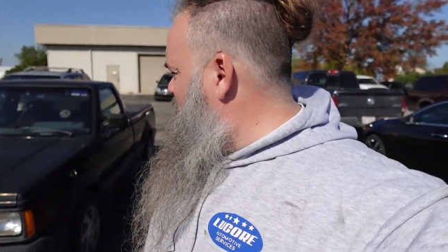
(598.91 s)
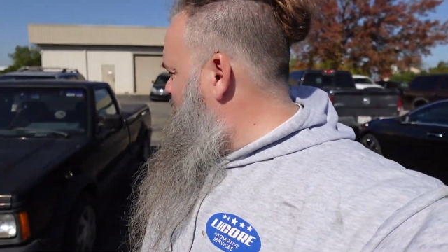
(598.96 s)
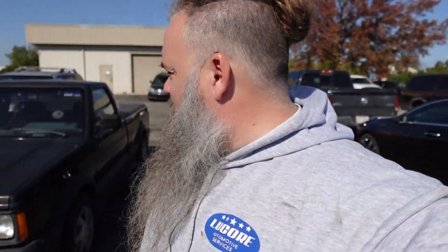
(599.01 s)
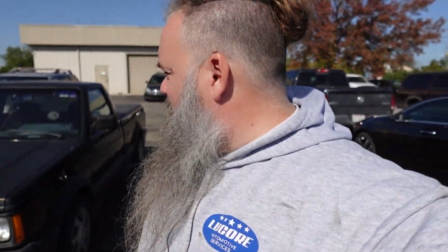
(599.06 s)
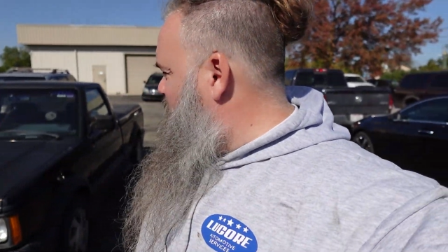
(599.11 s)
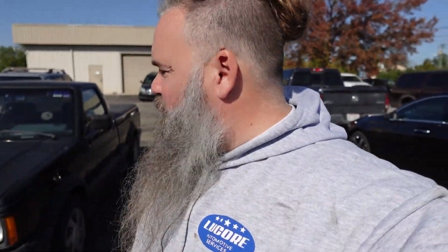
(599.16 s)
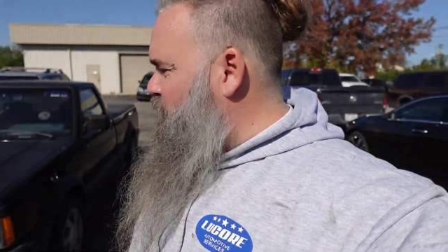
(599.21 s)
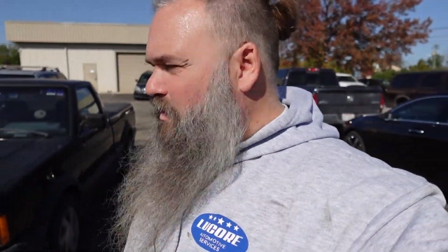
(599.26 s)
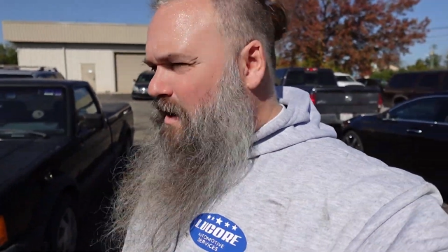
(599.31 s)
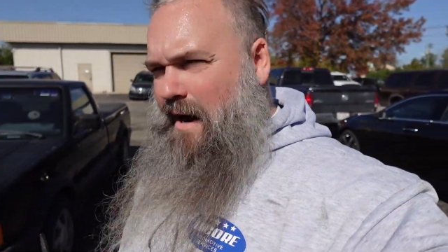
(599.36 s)

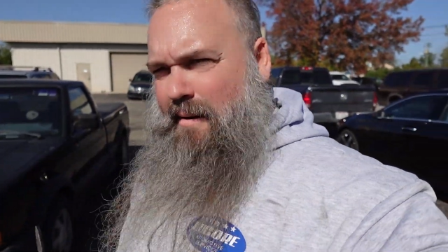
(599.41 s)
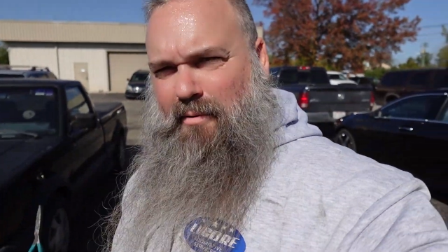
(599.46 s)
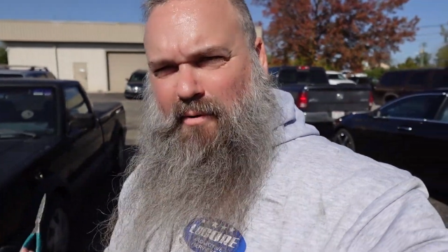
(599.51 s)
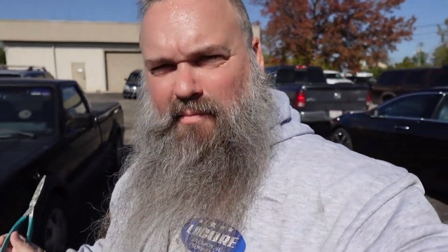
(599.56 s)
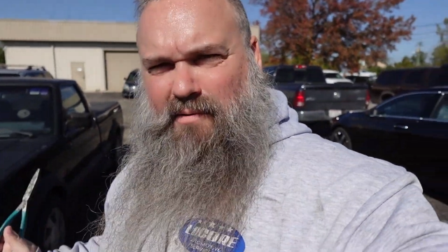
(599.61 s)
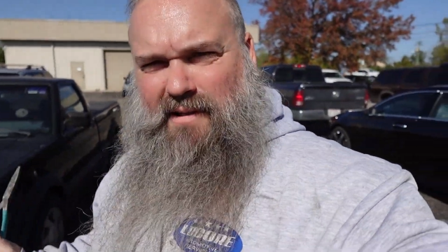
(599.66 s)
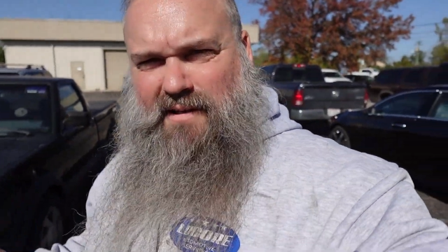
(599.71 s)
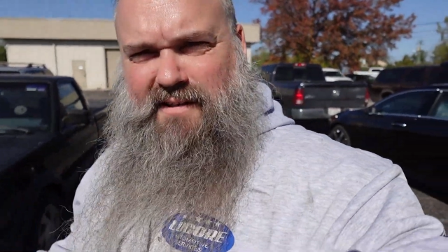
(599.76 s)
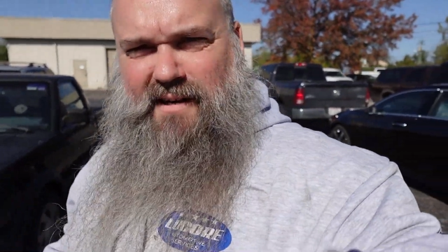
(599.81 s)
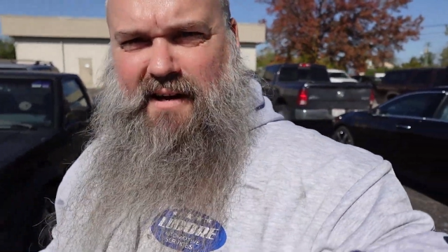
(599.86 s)
it's
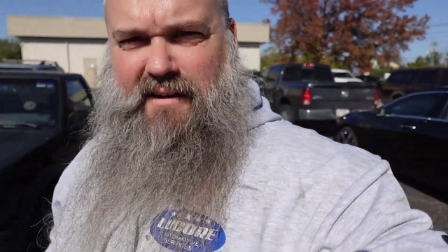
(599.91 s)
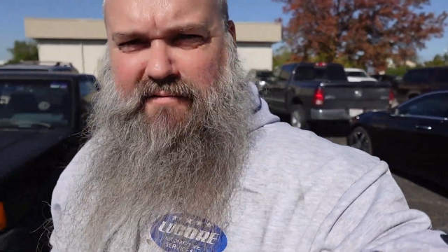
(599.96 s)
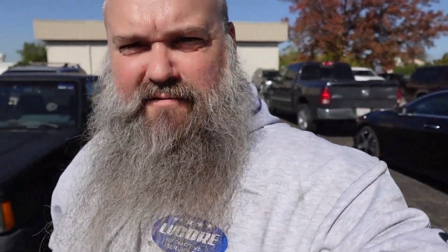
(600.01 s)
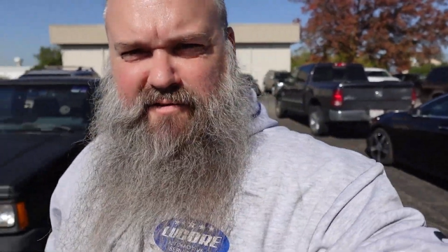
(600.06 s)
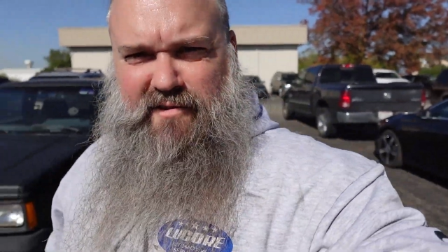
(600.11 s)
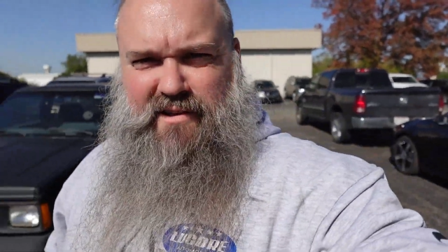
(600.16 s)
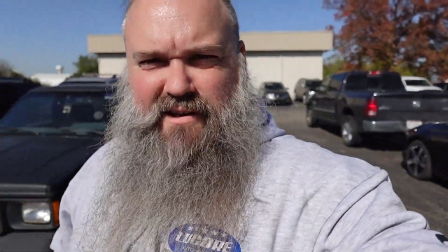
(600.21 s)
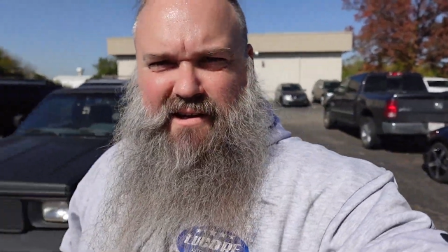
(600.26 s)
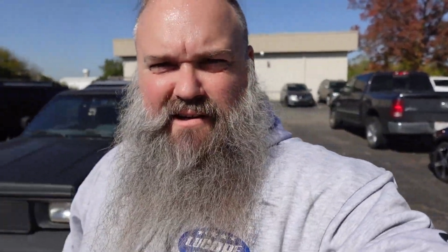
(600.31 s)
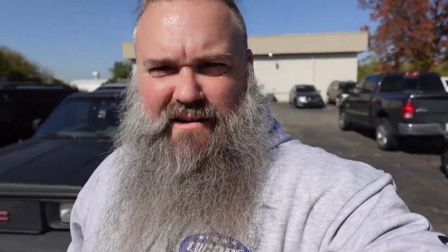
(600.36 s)
probably done
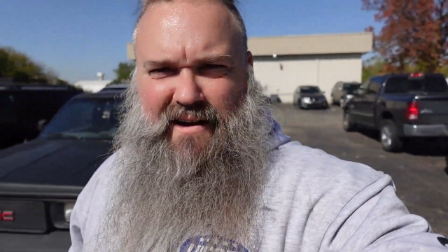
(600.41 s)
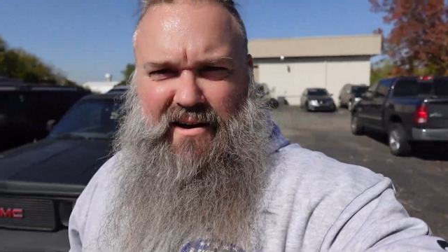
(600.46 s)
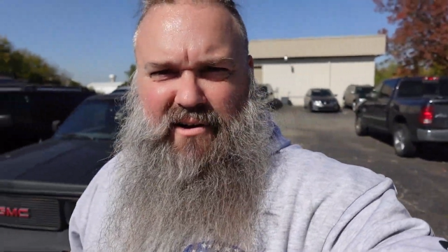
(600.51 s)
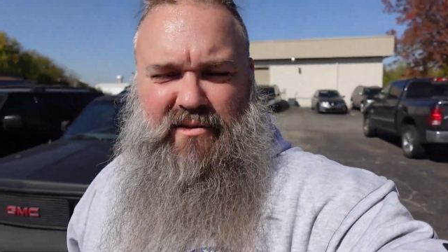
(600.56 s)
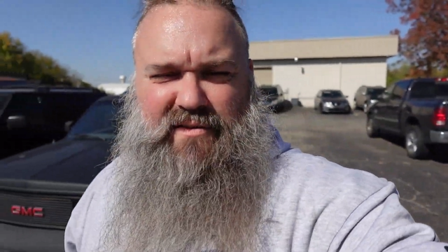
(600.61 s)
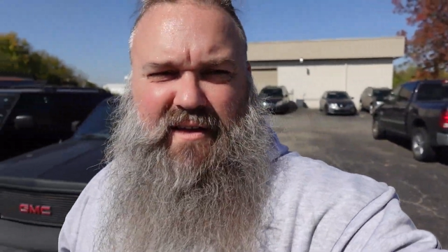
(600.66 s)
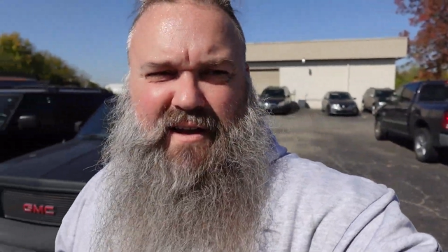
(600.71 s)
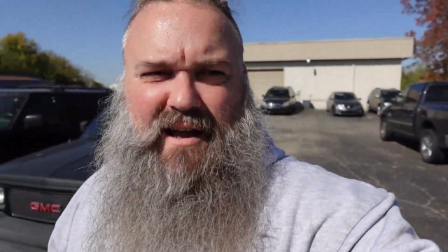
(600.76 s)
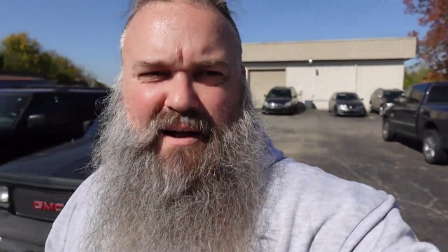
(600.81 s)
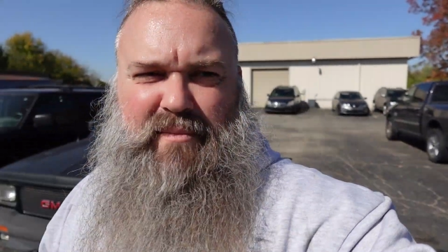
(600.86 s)
for the year. I
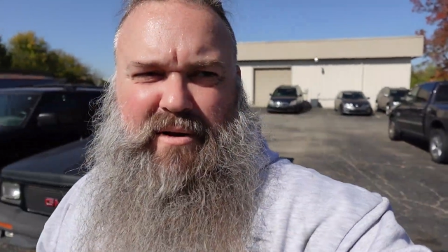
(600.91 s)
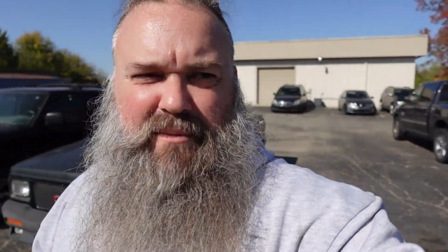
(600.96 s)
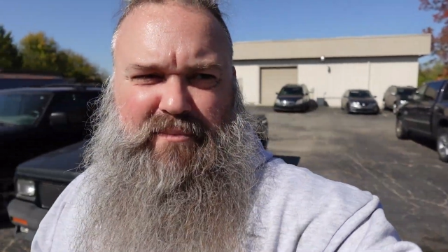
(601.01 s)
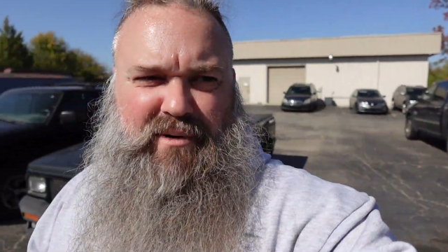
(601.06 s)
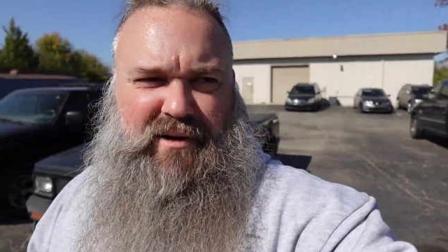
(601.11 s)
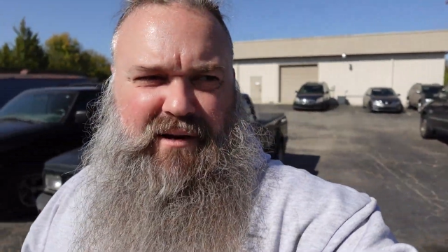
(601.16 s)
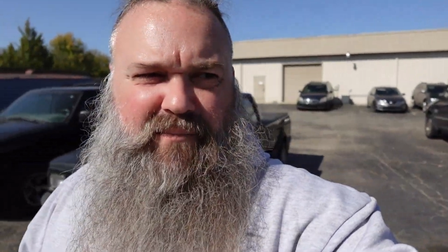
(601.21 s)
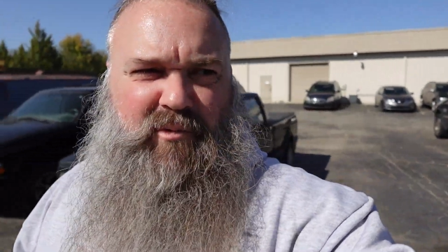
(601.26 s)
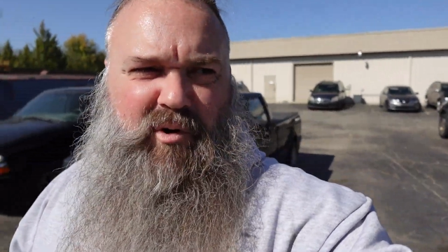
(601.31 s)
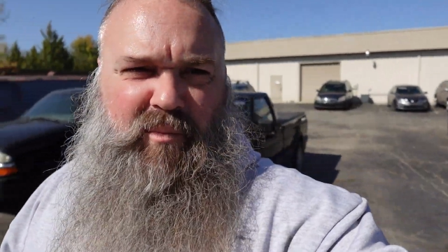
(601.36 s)
don't think I'm going to
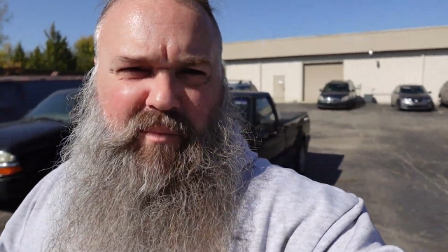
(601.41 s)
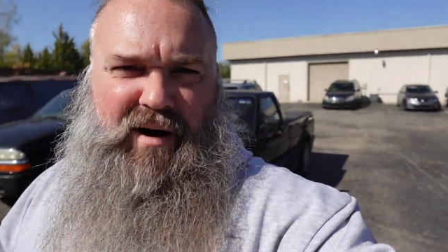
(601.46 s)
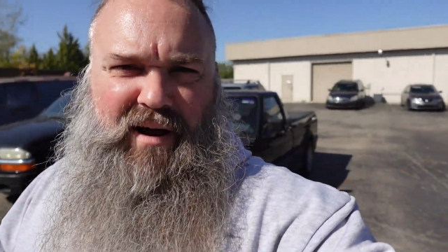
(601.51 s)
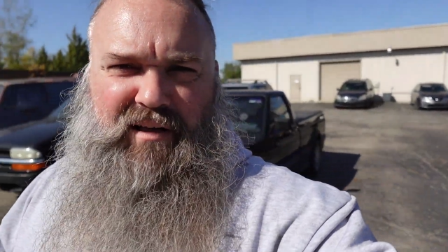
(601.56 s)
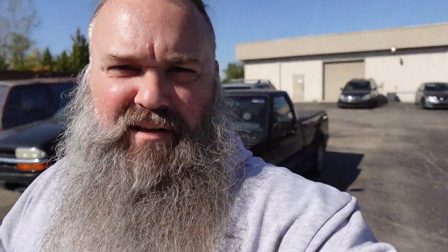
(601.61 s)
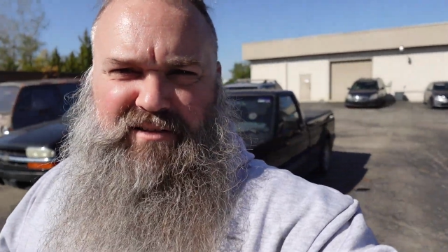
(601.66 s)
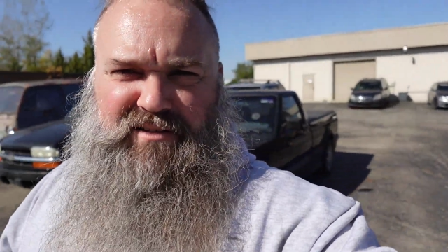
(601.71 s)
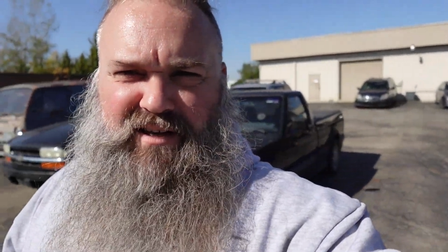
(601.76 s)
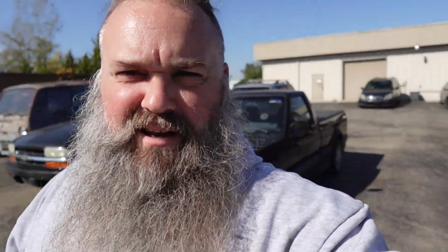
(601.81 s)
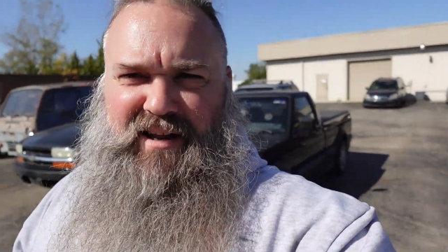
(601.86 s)
put any more
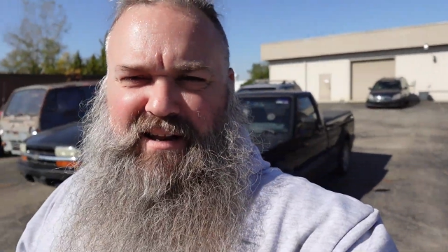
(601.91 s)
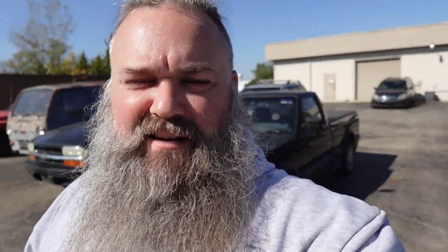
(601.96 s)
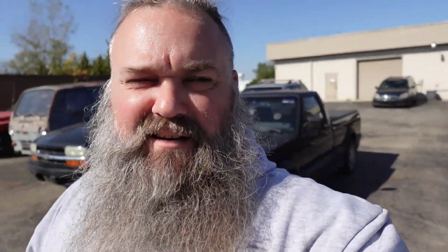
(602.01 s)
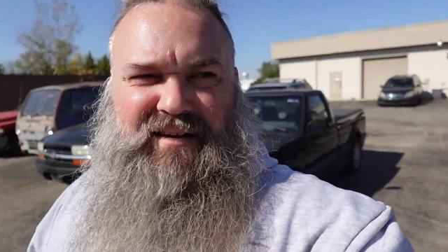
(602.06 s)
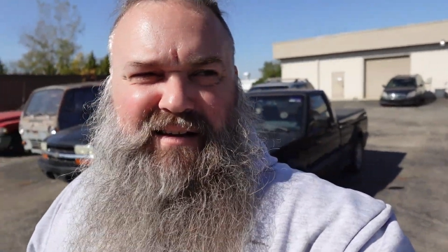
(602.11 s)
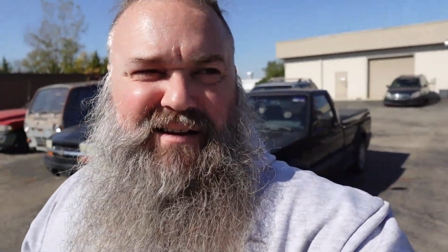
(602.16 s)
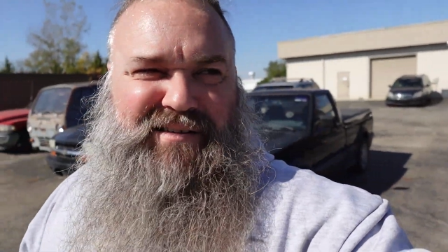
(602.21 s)
miles on it.